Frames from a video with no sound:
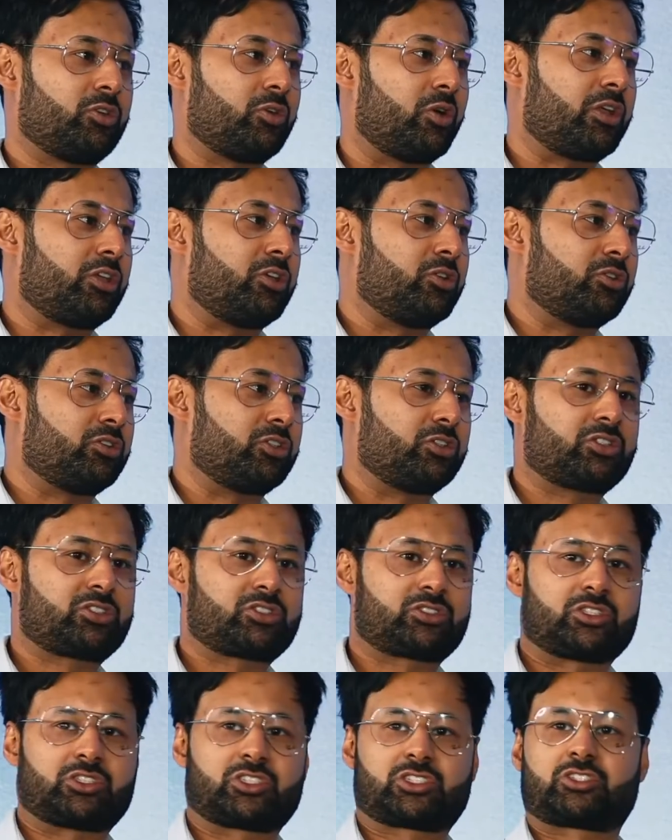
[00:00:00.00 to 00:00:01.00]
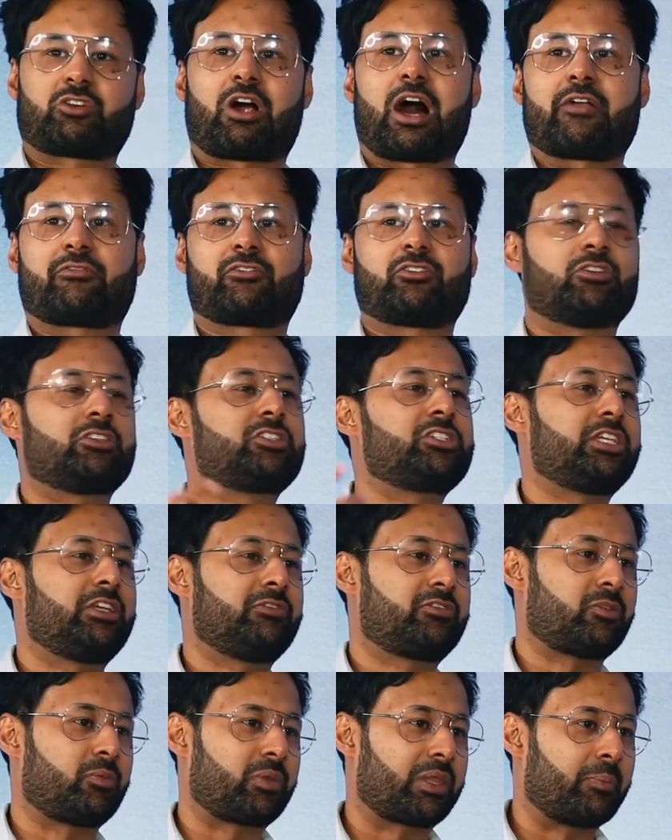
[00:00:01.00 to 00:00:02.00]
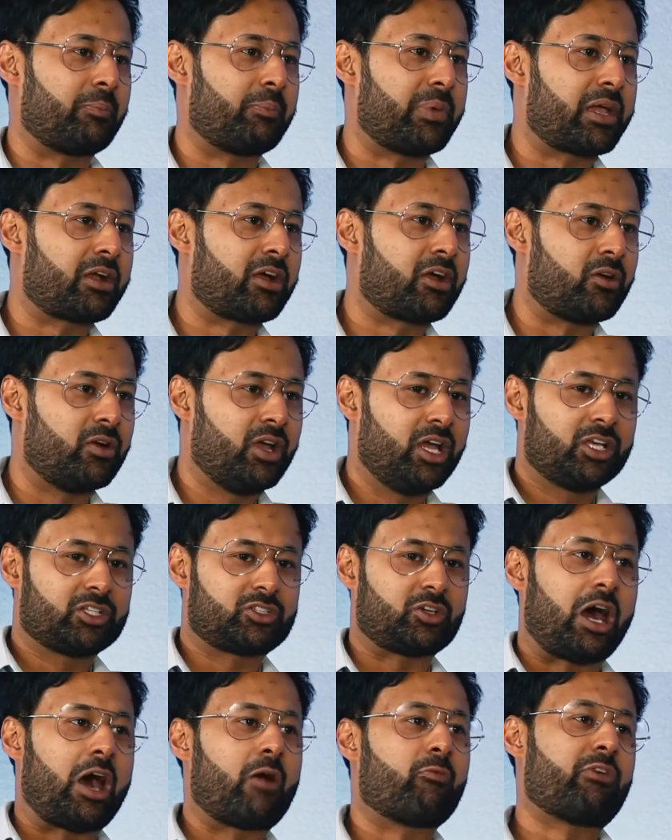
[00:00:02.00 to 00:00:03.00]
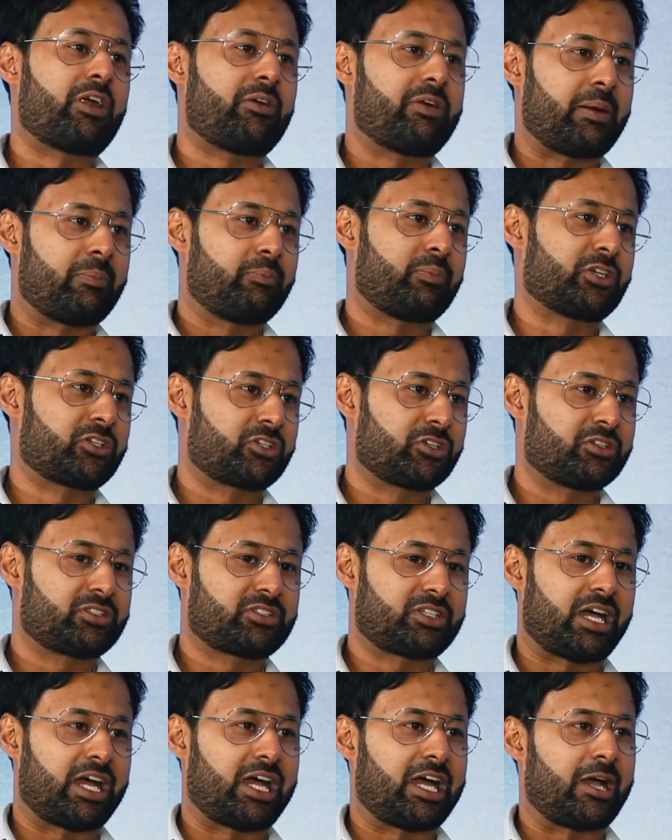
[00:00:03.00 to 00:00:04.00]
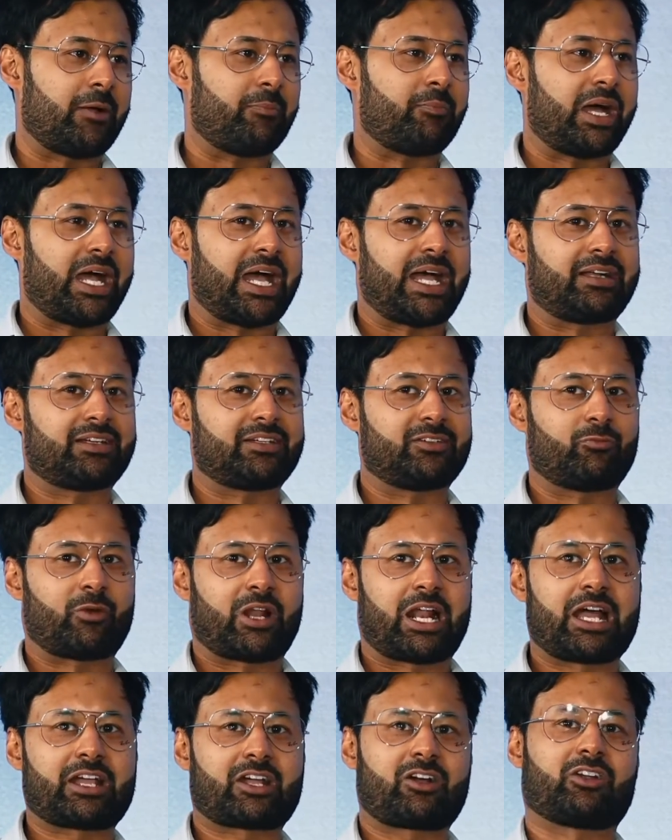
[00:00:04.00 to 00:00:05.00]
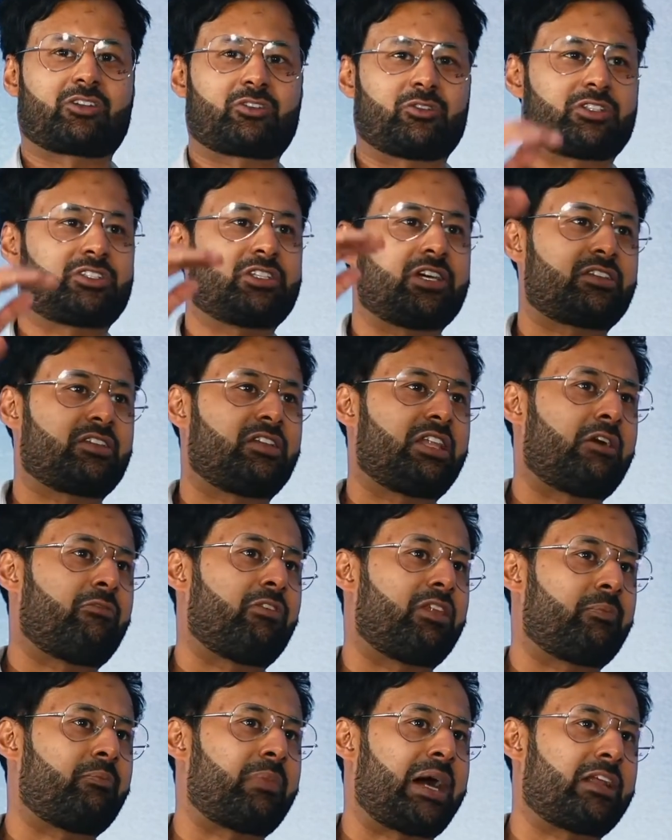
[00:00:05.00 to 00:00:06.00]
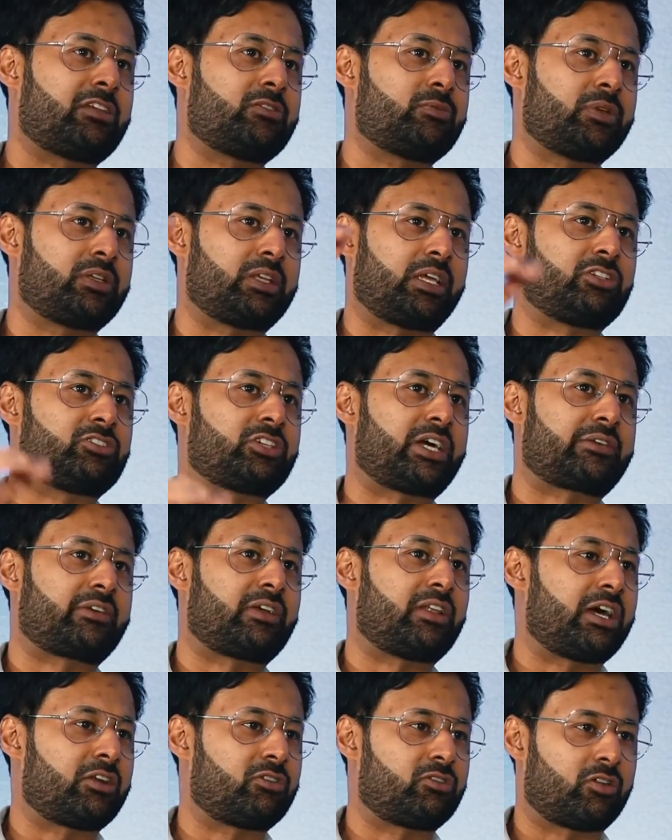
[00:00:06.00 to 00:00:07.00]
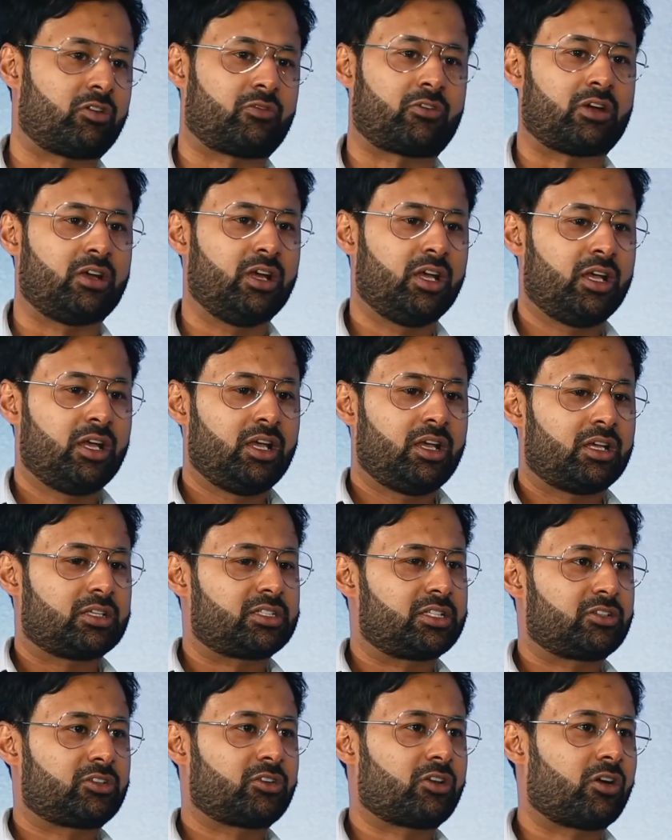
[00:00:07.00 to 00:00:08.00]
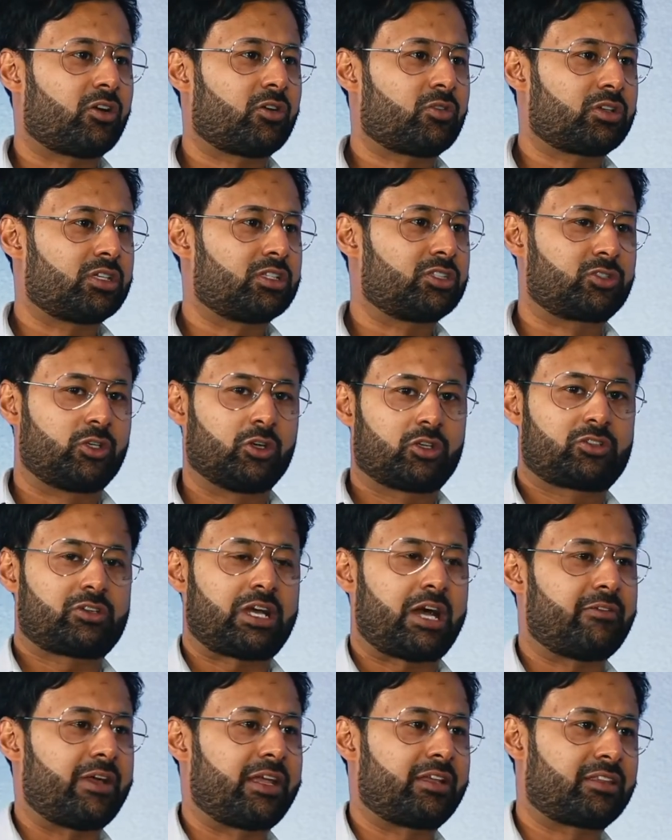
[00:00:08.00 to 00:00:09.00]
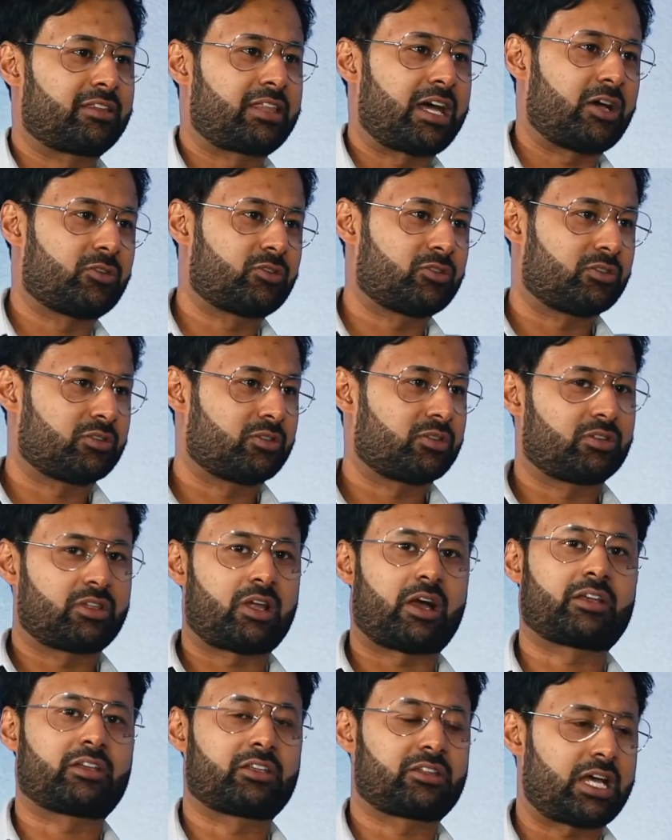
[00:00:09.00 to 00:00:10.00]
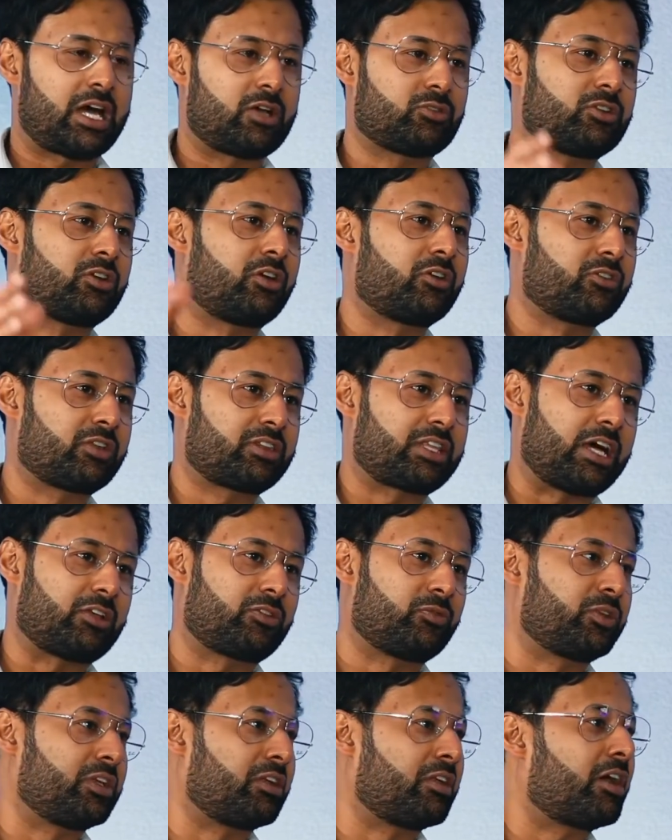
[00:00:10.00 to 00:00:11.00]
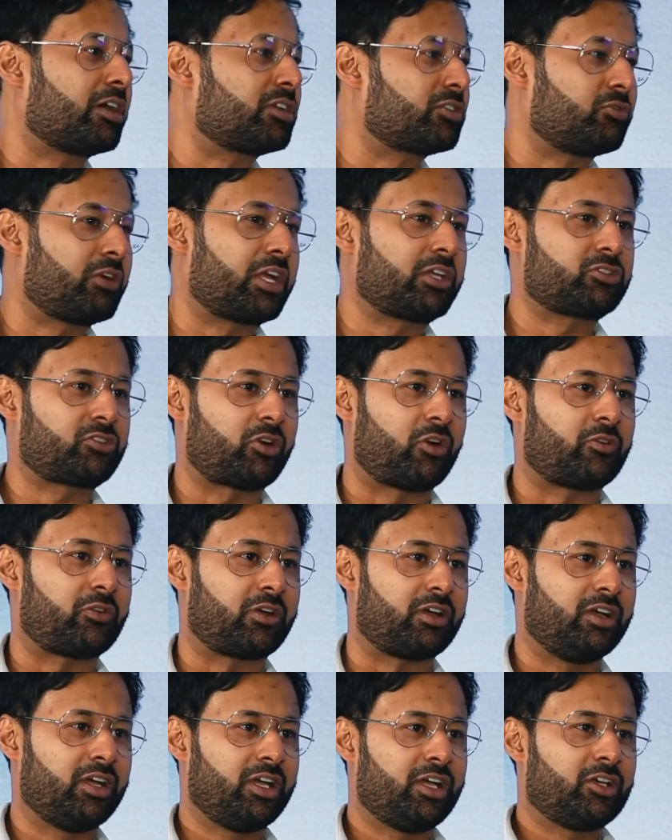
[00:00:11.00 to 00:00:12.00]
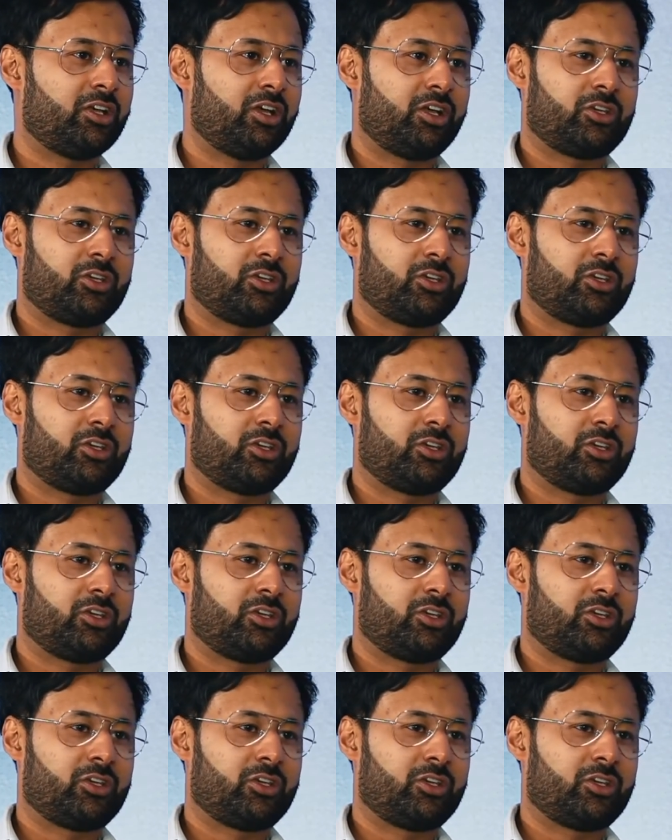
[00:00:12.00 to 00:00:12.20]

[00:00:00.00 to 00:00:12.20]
or you strive to achieve something bigger. So I'm very ambitious. And when I got to a certain level in management in Jaguar Land Rover, I said, you know, it's good to have 80,000, 90,000, 100,000 with a nice Range Rover.